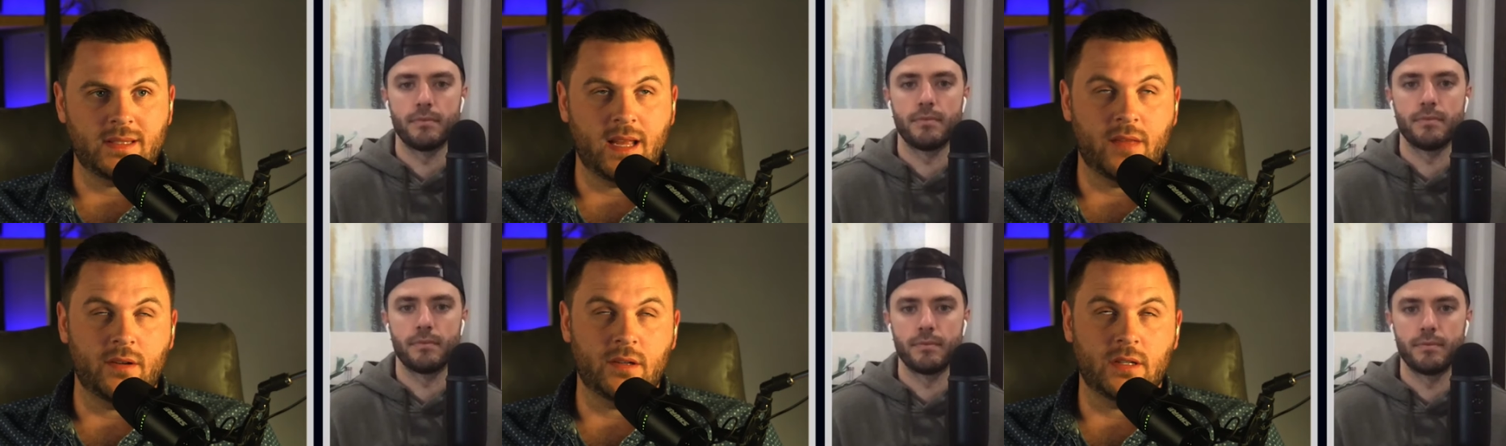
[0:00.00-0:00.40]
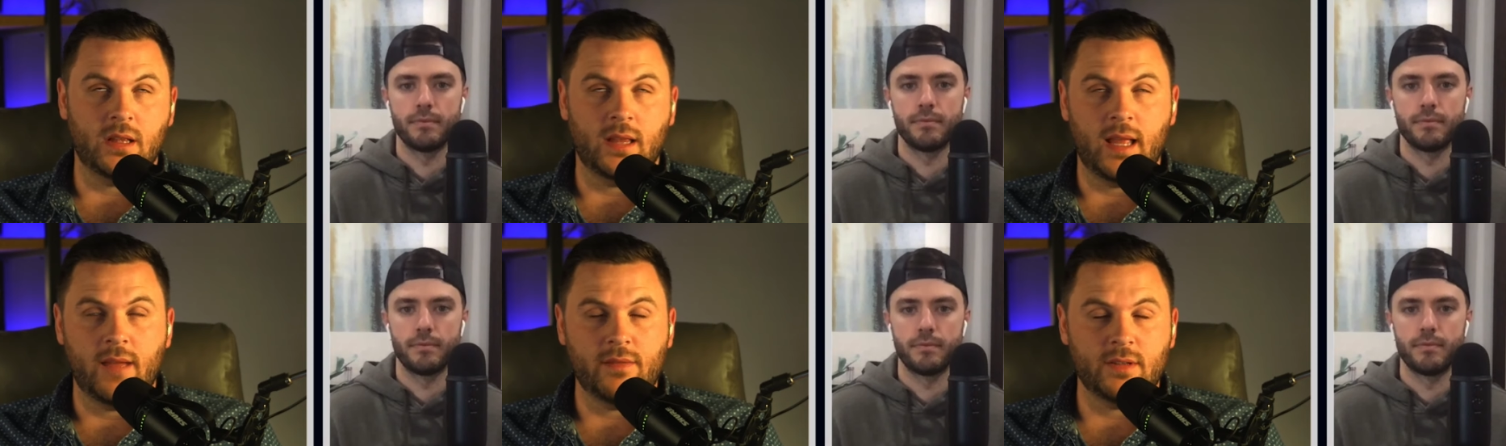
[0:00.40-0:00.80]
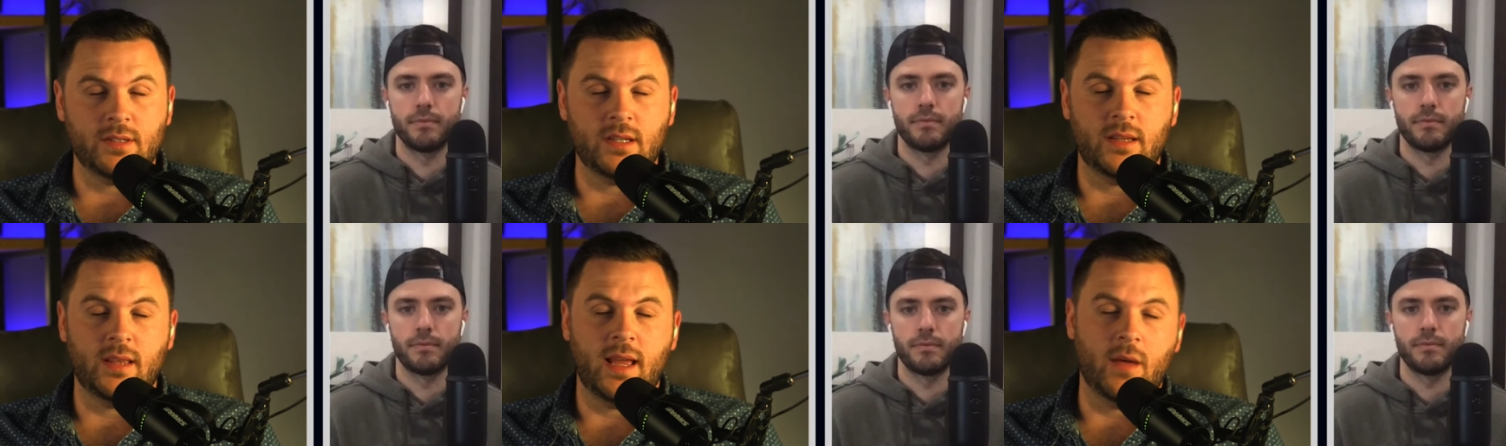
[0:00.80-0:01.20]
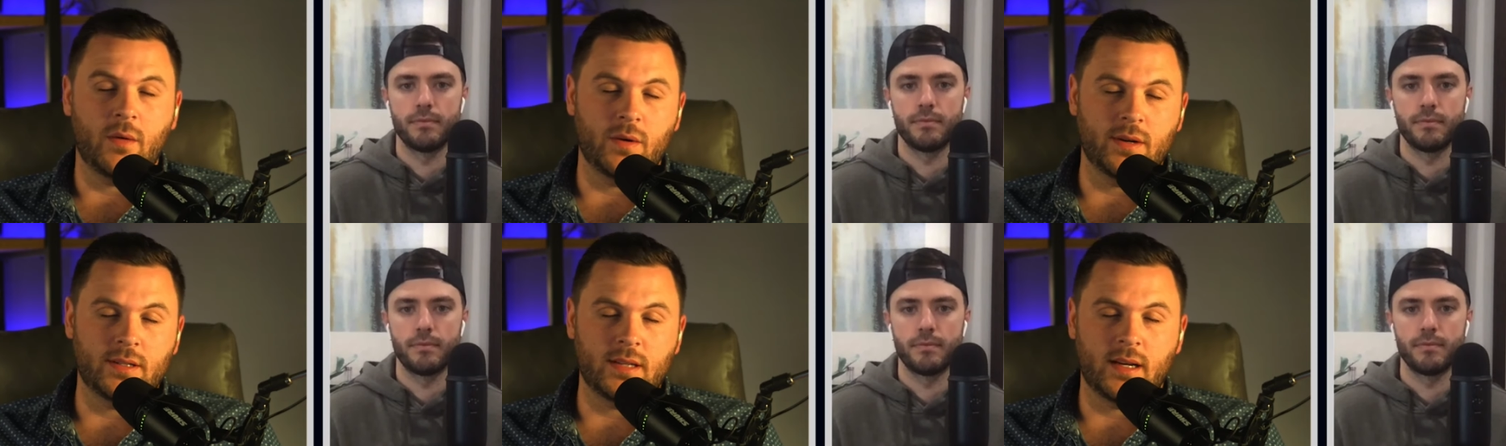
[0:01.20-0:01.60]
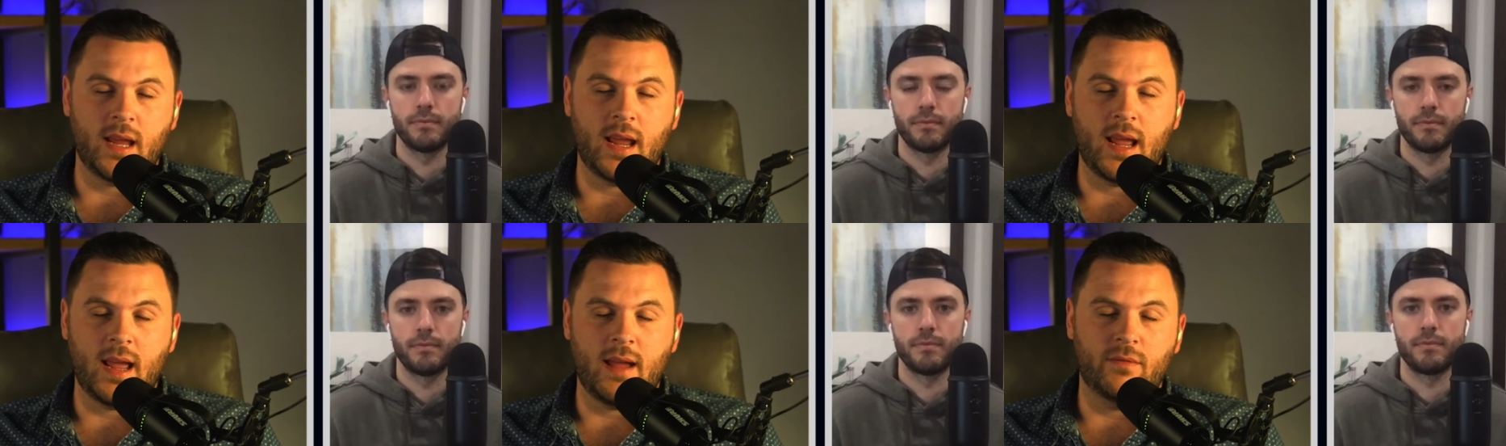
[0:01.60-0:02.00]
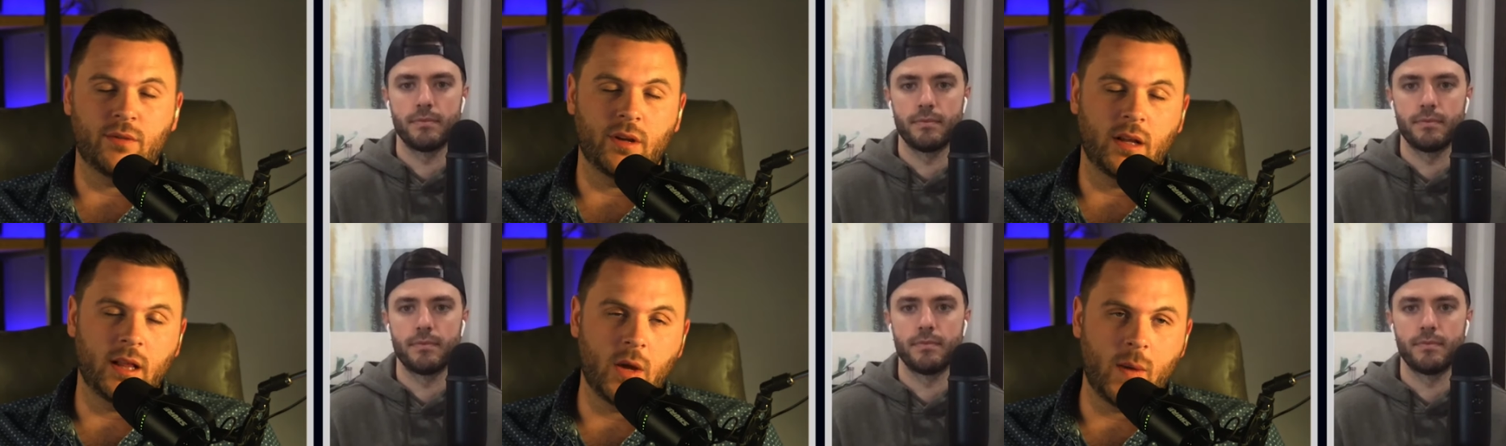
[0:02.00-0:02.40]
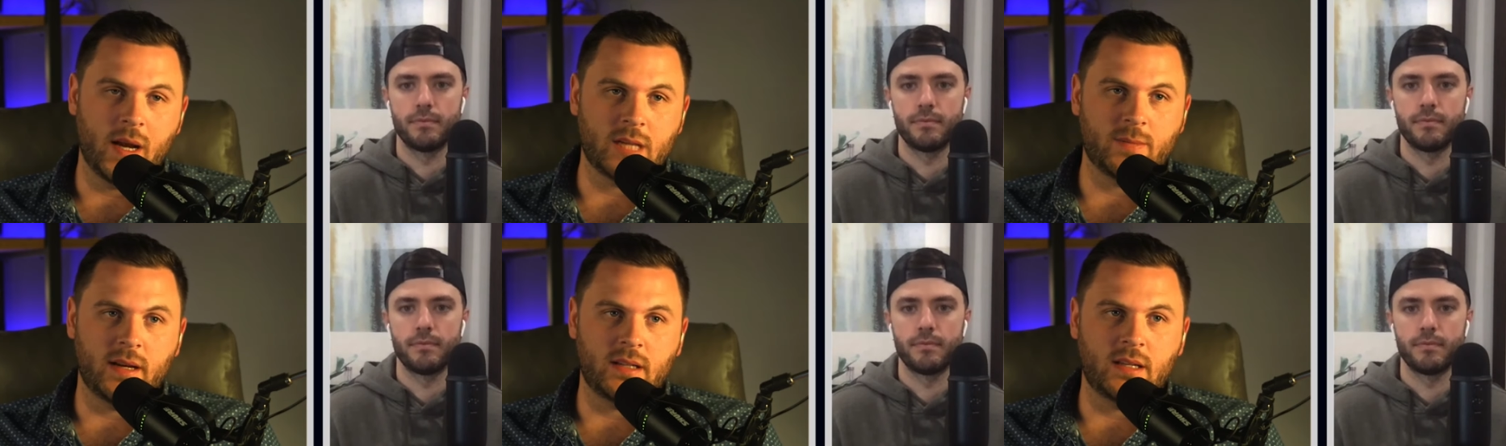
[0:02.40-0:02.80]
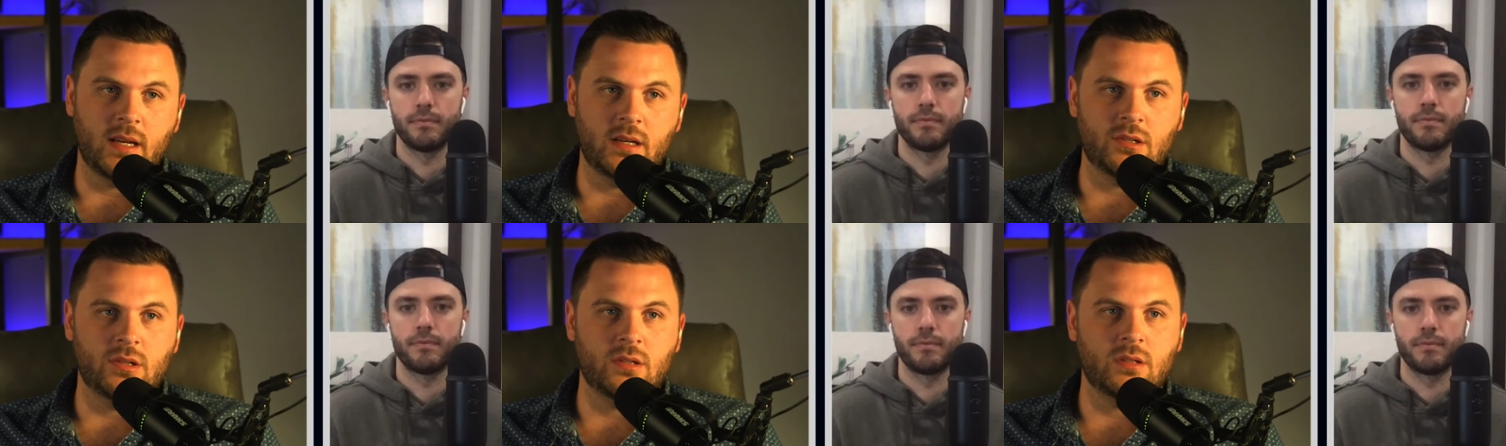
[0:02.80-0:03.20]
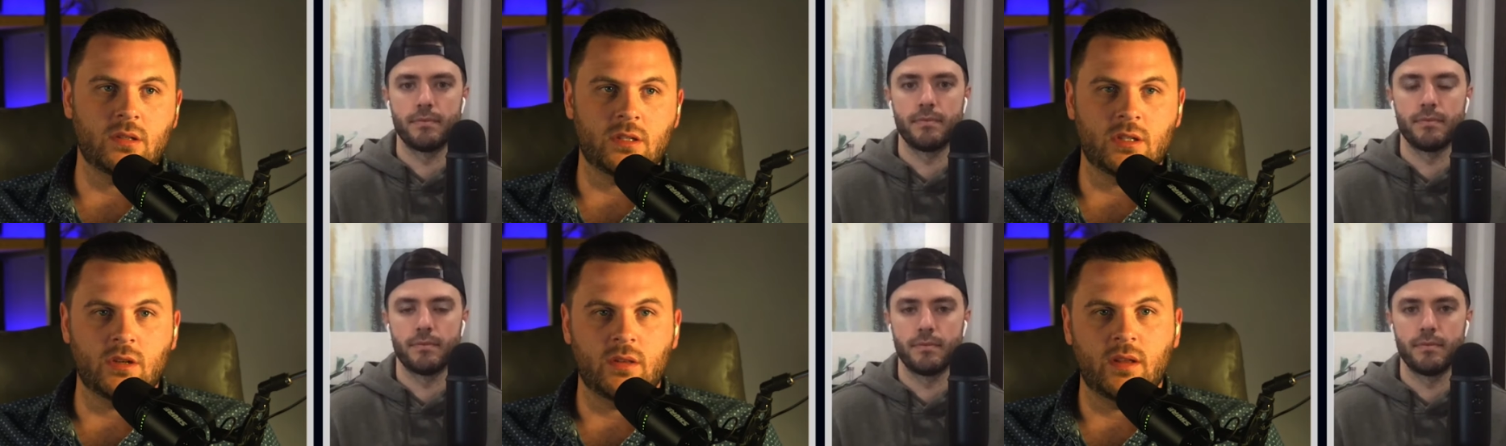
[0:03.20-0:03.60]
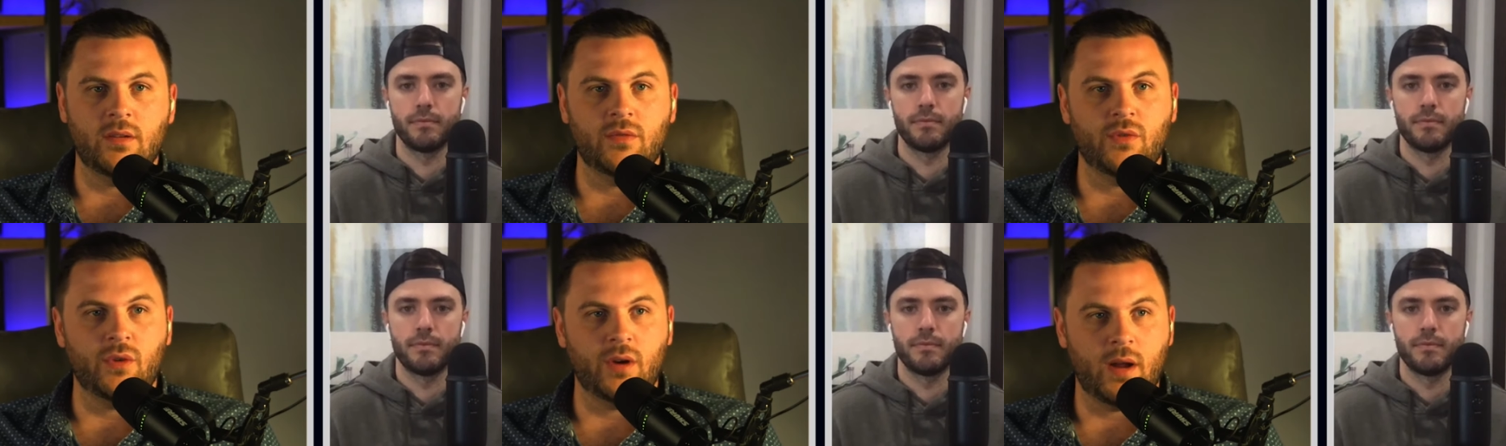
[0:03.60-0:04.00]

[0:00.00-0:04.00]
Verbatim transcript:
Speaker 1: Now, there's a level to that where it's like, hey, I have really low expectations. And so therefore, I